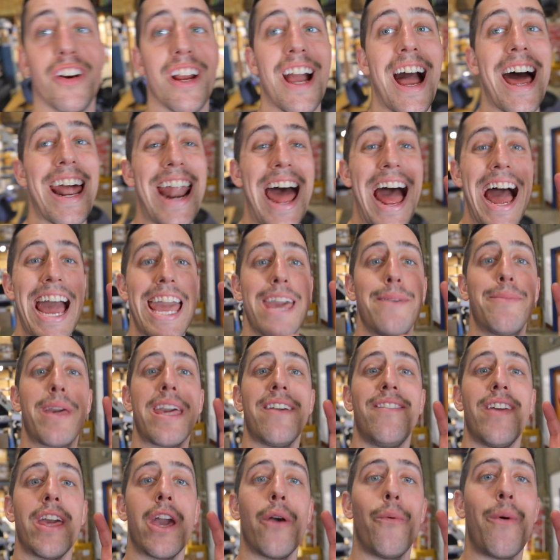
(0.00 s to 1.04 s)
forgot, I am
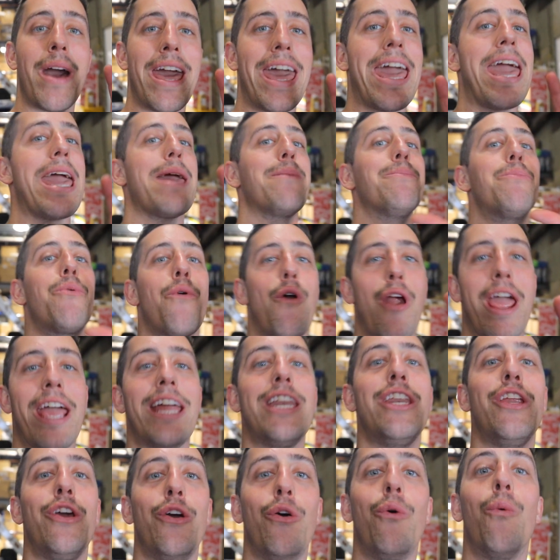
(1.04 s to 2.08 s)
giving away a
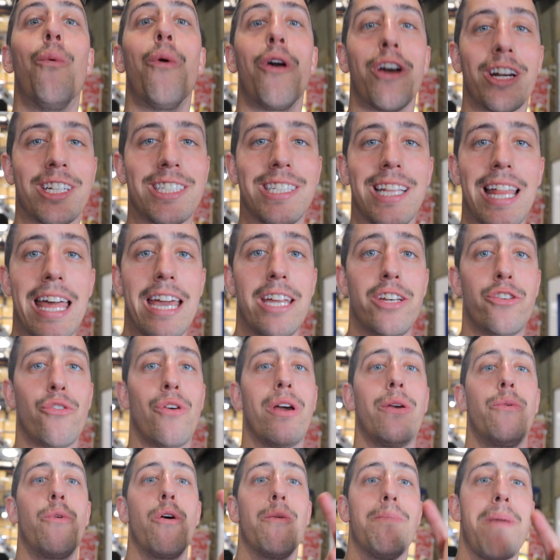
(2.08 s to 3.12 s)
brand new Worx
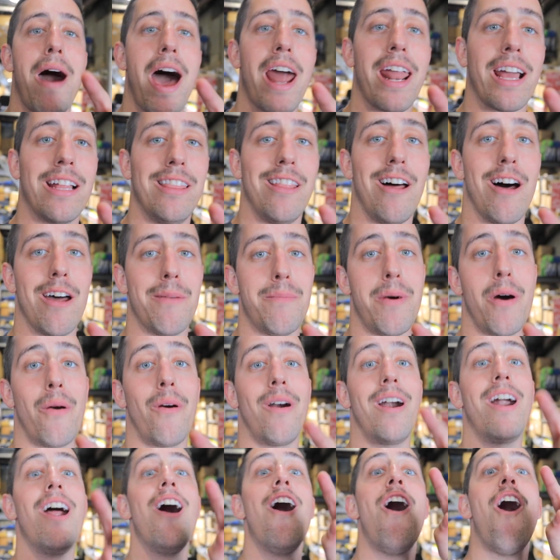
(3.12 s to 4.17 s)
Landroid robotic
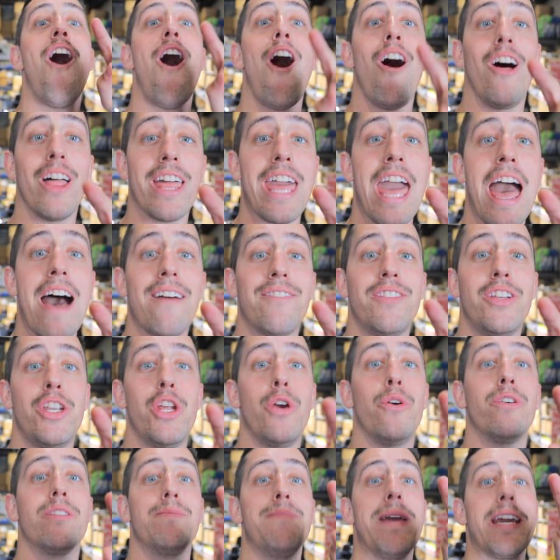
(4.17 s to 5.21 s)
lawnmower. All you have to
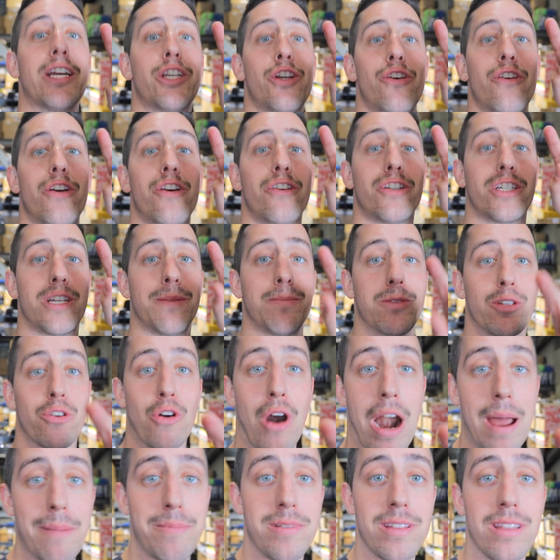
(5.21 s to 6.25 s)
do is make sure you're
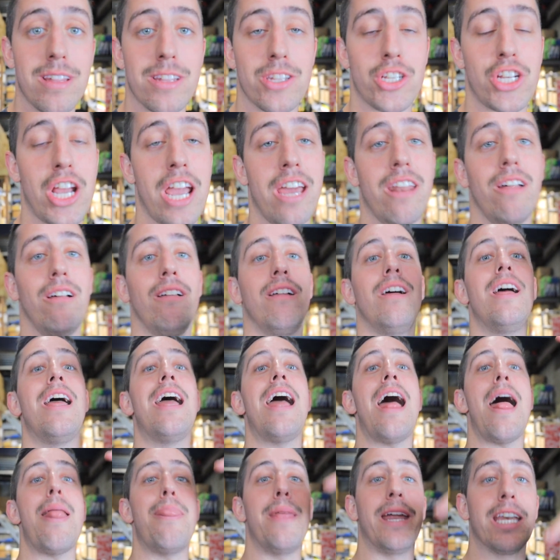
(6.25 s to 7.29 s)
subscribed to this channel
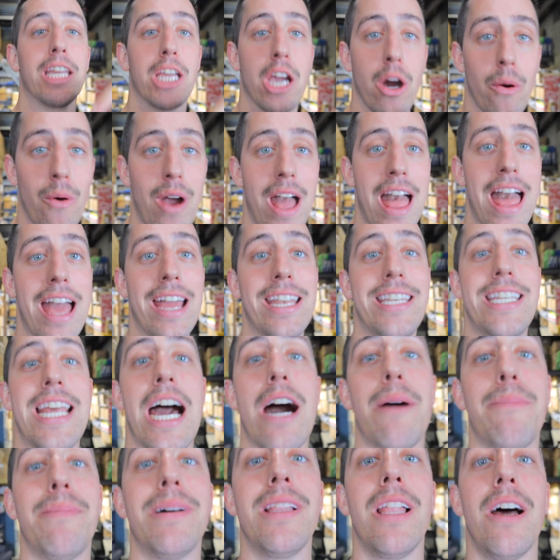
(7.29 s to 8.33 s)
and then go ahead
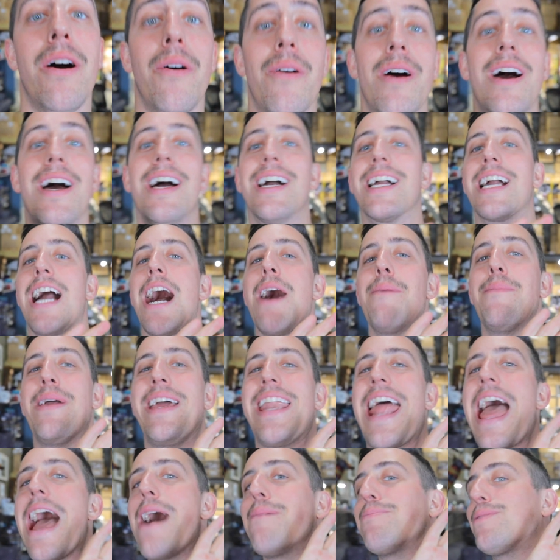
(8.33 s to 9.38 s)
down below,
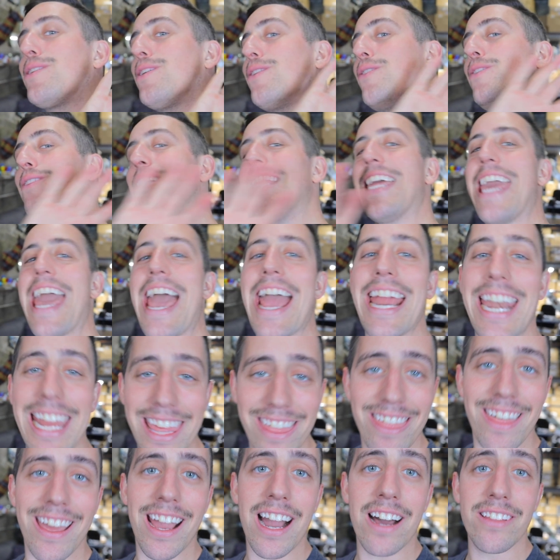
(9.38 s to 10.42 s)
comment absolutely
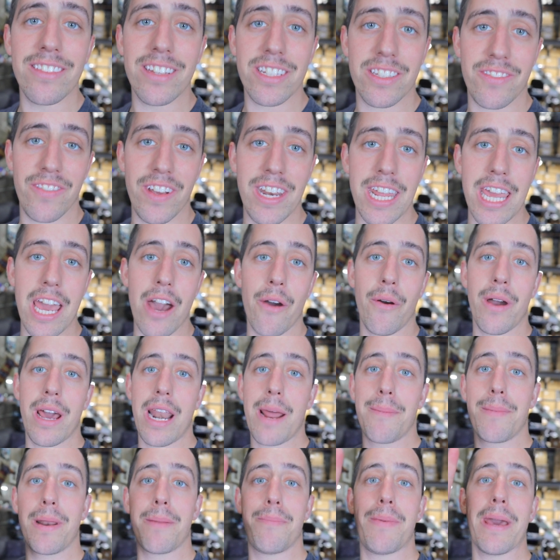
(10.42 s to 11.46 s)
anything on this video,
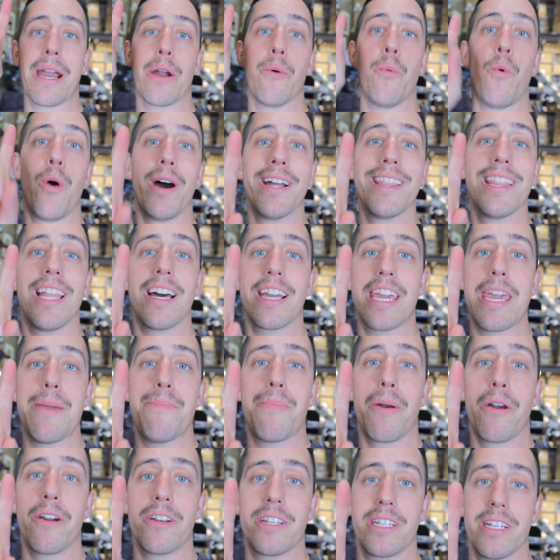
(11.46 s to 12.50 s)
and I'm gonna pick one lucky
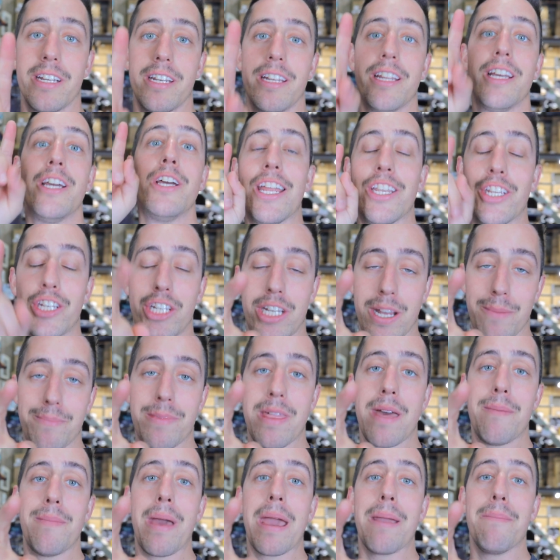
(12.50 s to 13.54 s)
person and
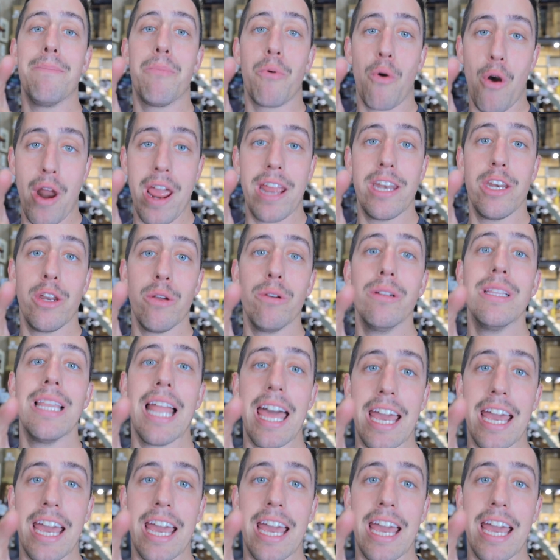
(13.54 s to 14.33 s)
ship them a brand new